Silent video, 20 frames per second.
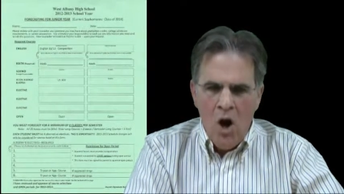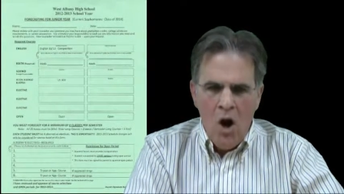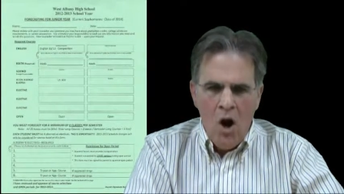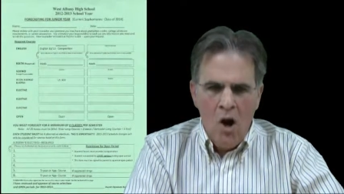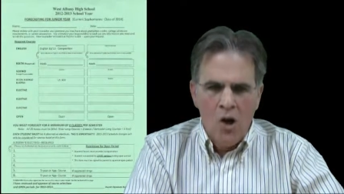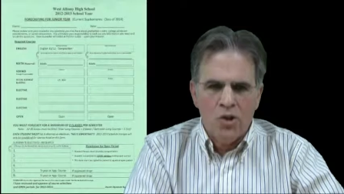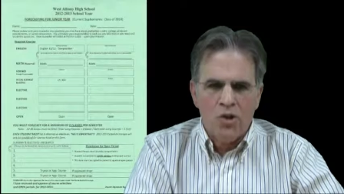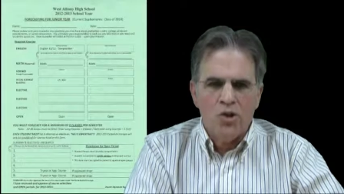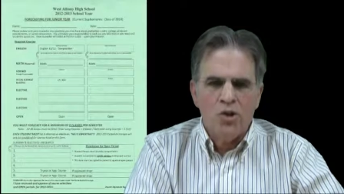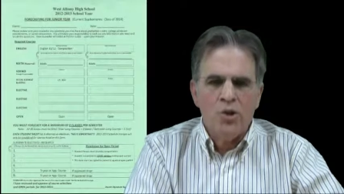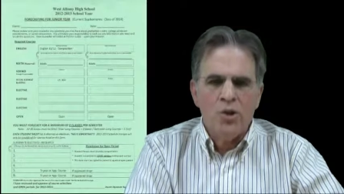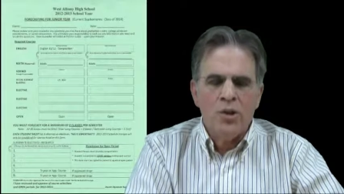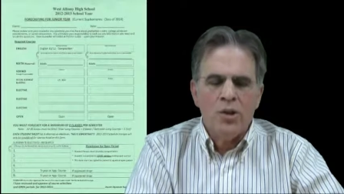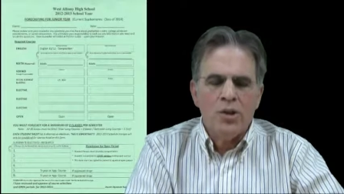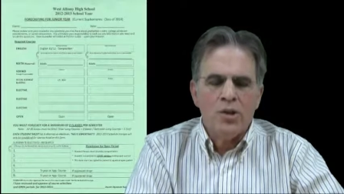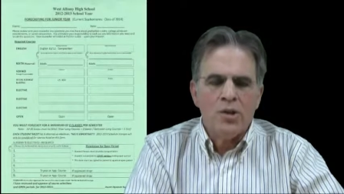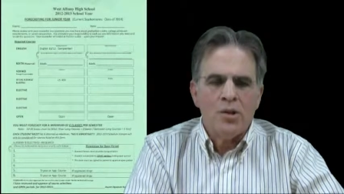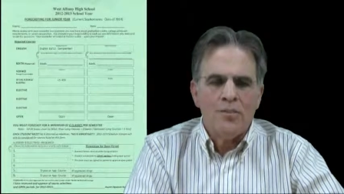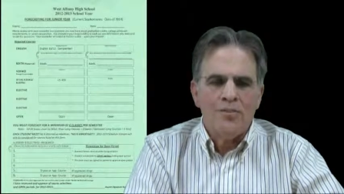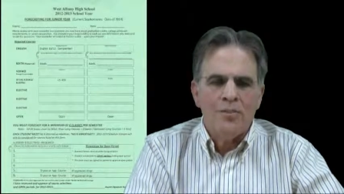All
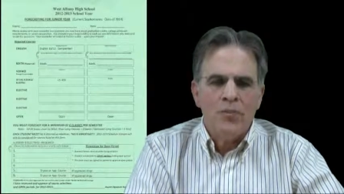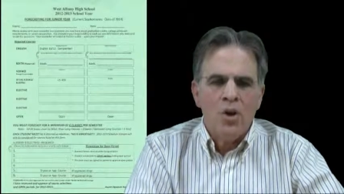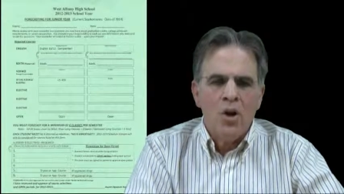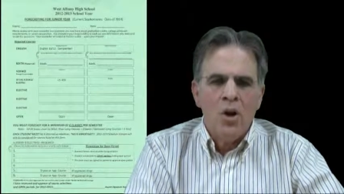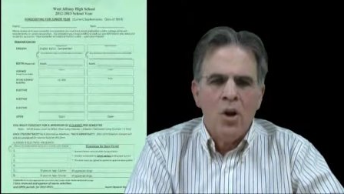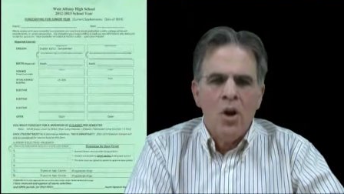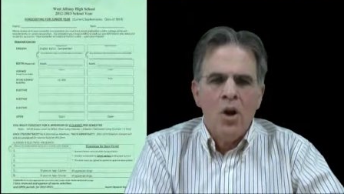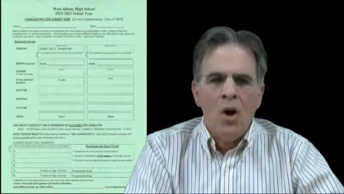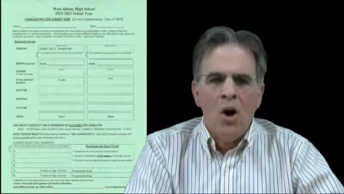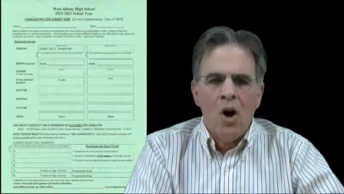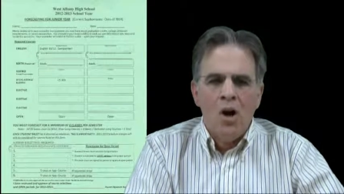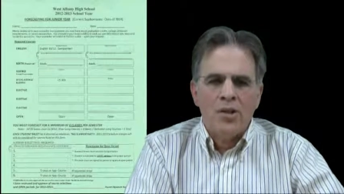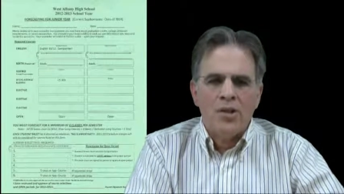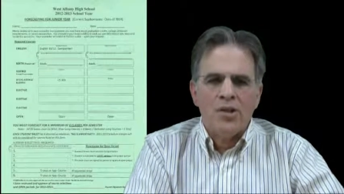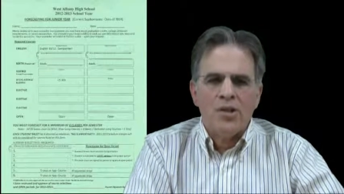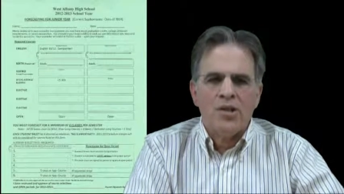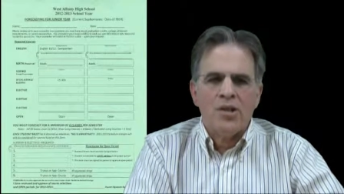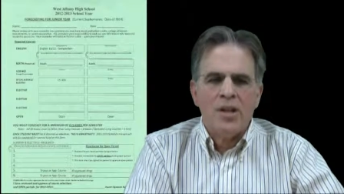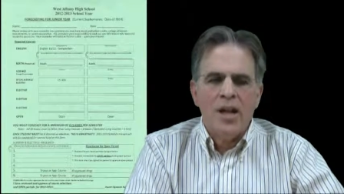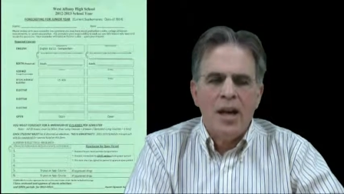students are
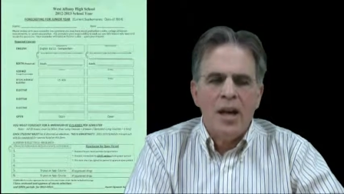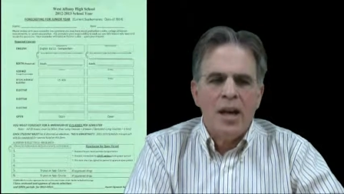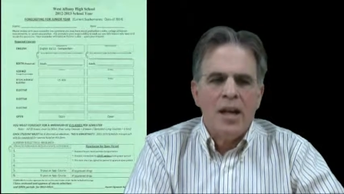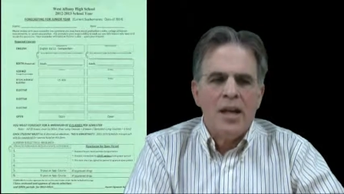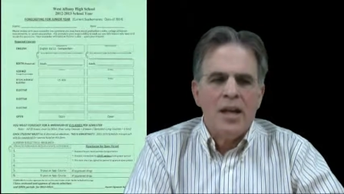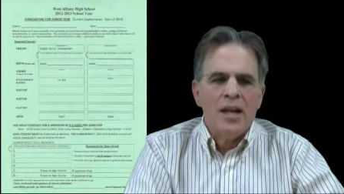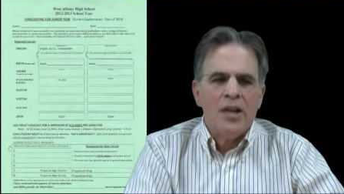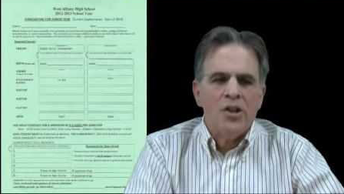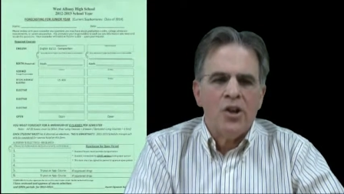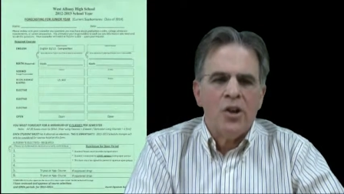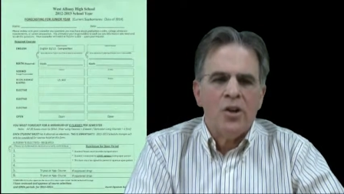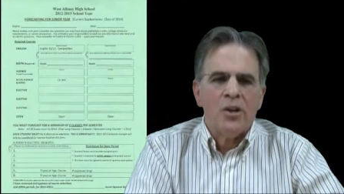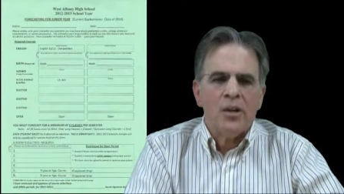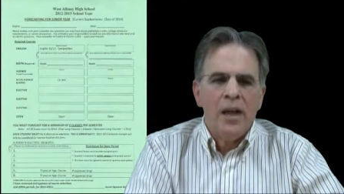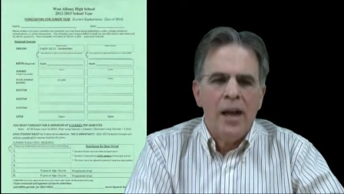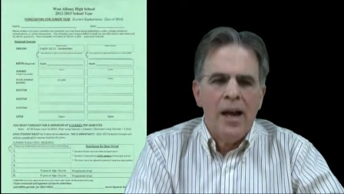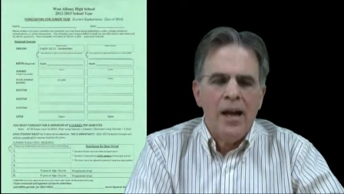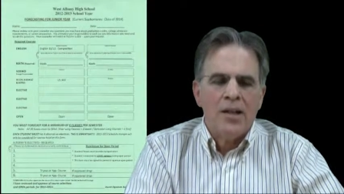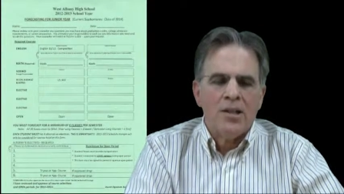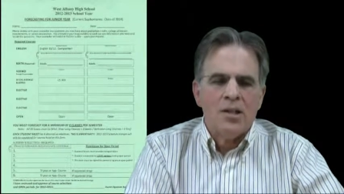to stay in their
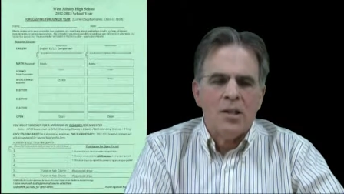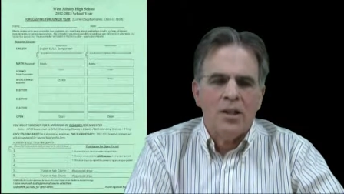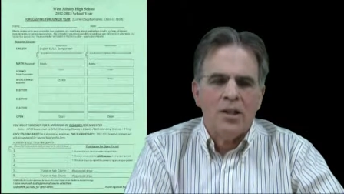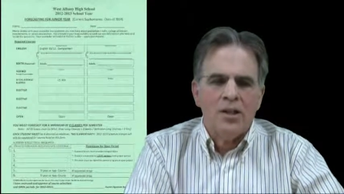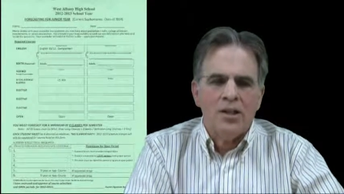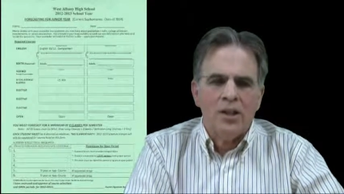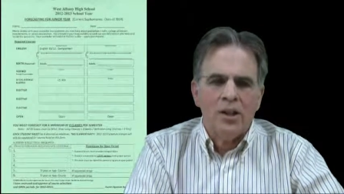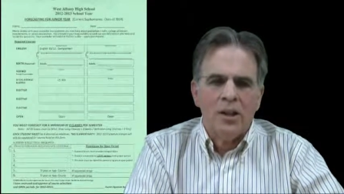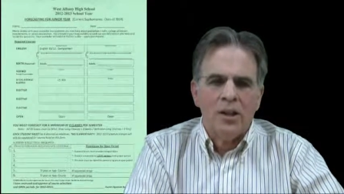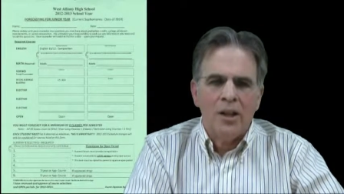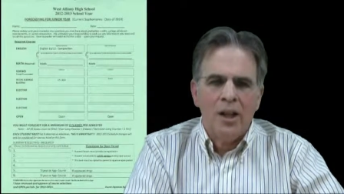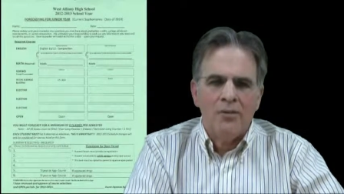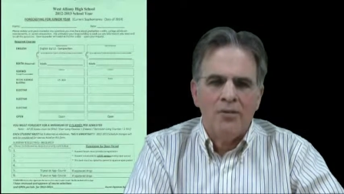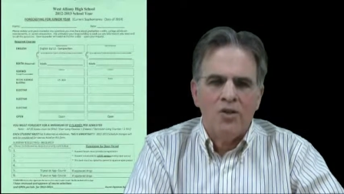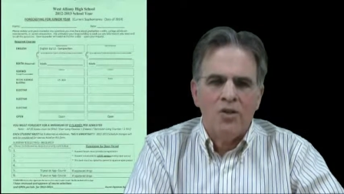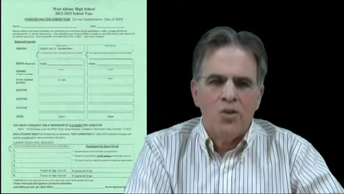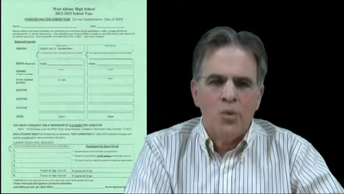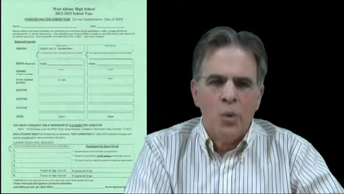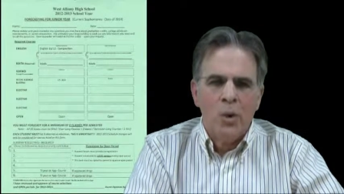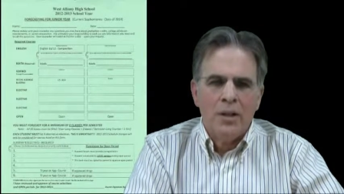class until
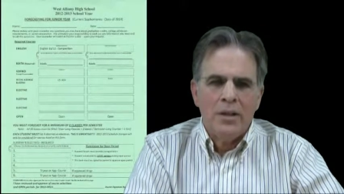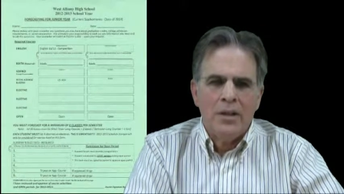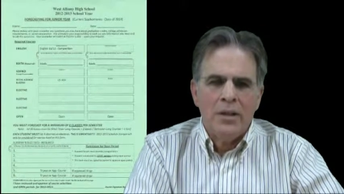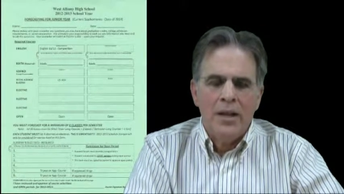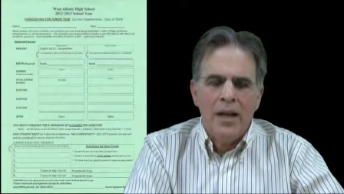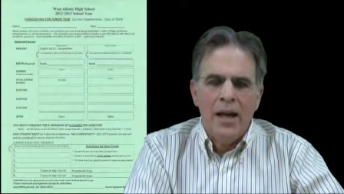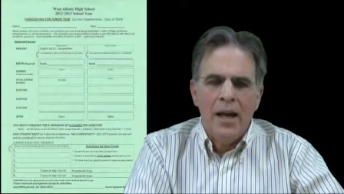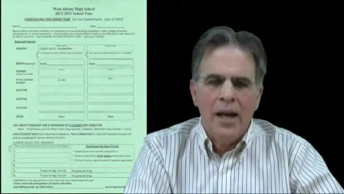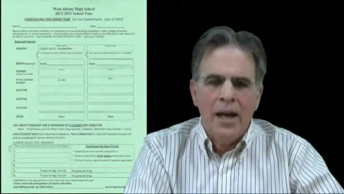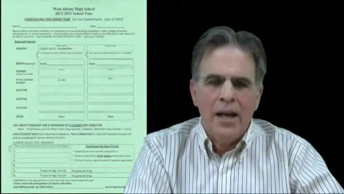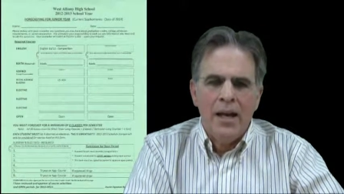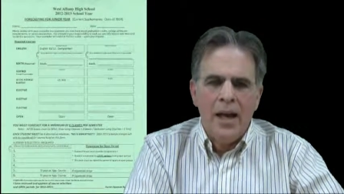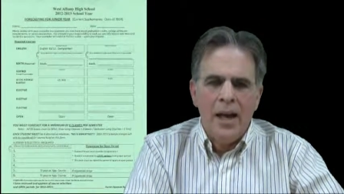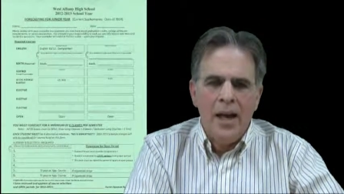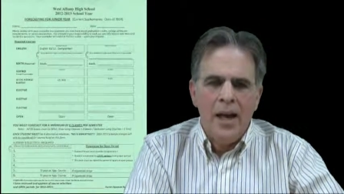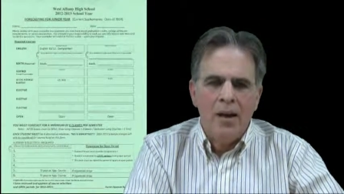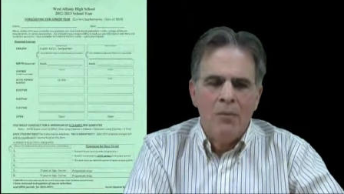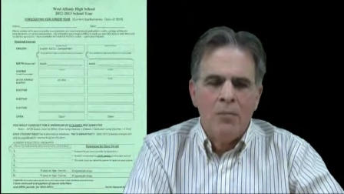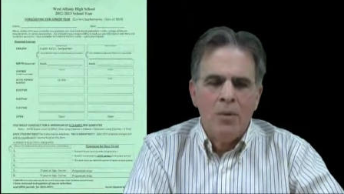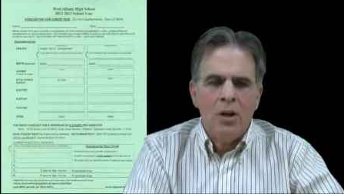11:20
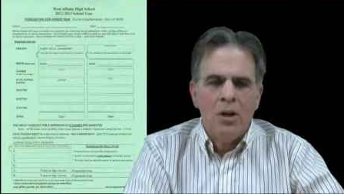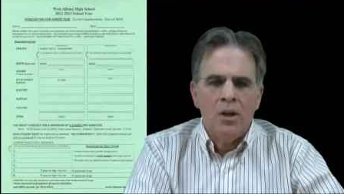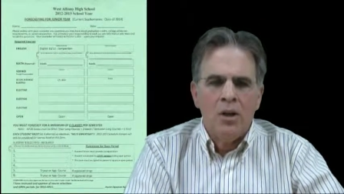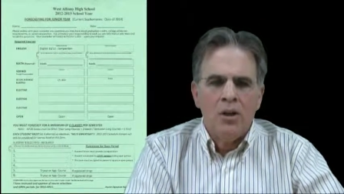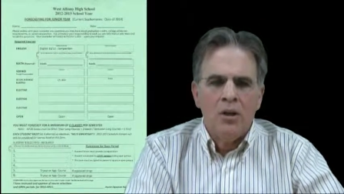a.m.